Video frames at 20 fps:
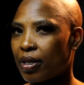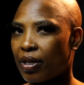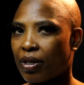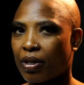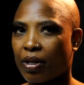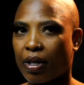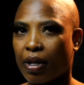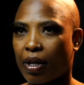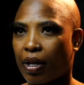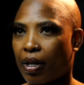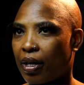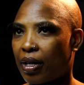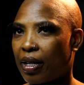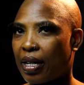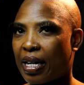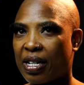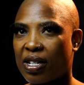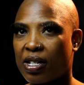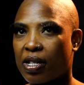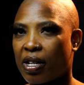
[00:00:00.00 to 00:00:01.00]
Yeah,
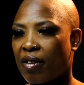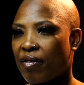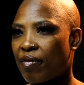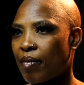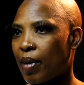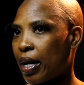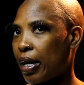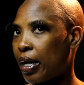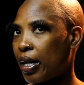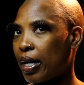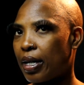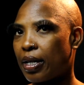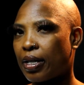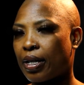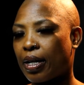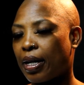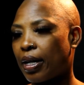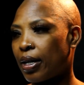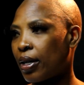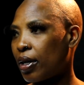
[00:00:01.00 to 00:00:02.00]
I shave my
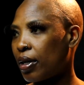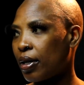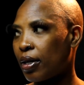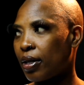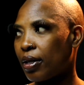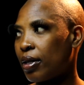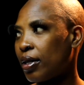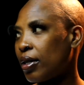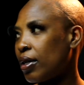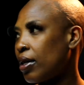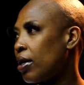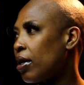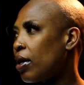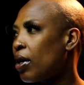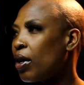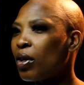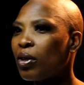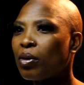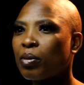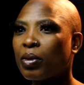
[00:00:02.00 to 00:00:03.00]
head like
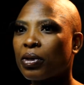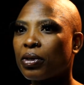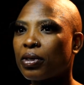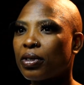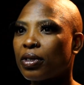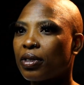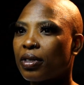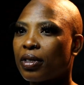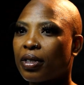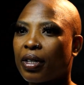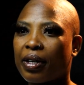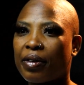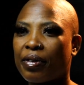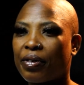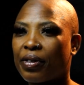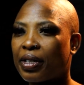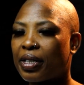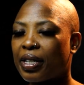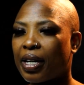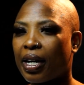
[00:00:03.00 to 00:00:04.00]
almost
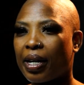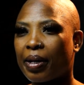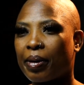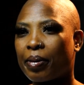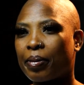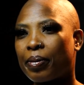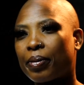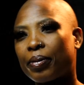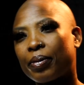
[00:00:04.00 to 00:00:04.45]
every time.